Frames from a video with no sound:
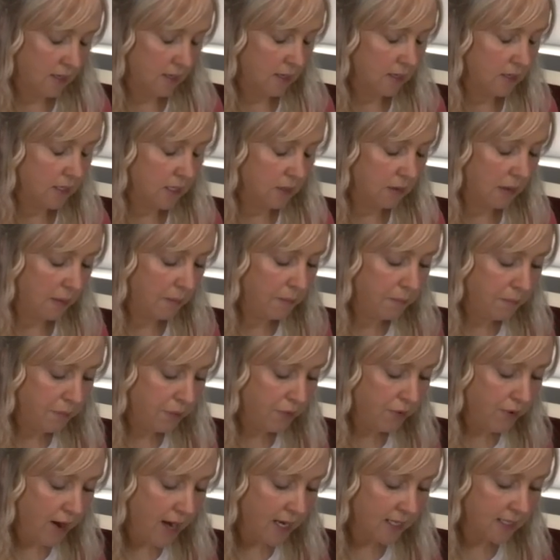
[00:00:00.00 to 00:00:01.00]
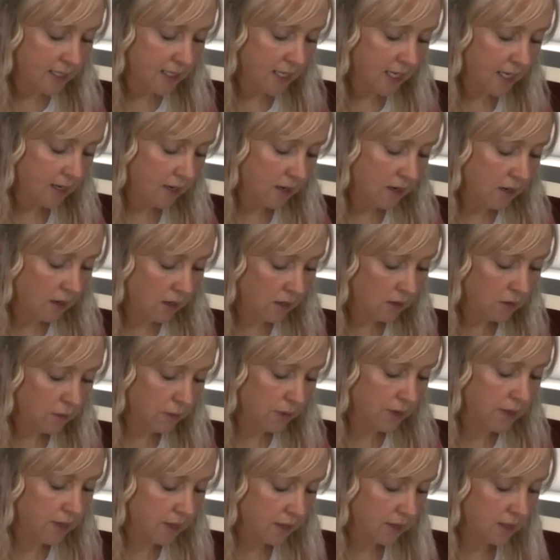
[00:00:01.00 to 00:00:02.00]
pressing on the work
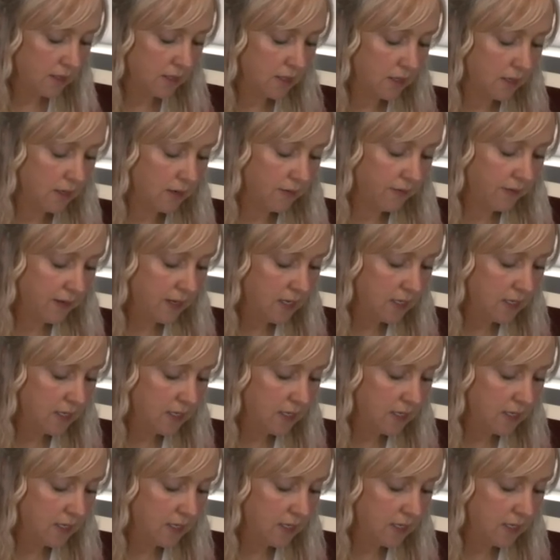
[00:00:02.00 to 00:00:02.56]
surface